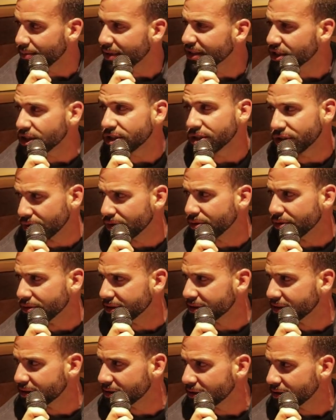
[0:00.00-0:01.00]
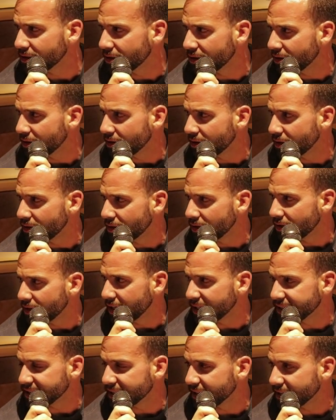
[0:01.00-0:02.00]
But it's just dudes.
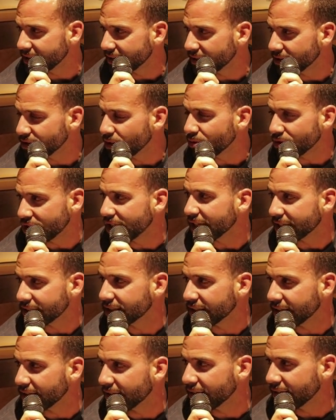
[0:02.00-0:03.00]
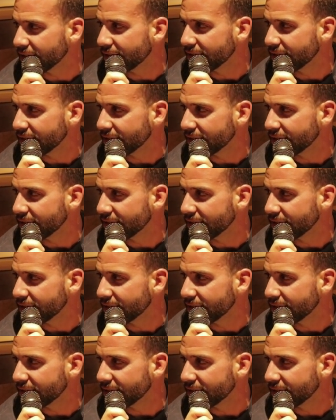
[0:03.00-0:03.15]
There's no chicks there.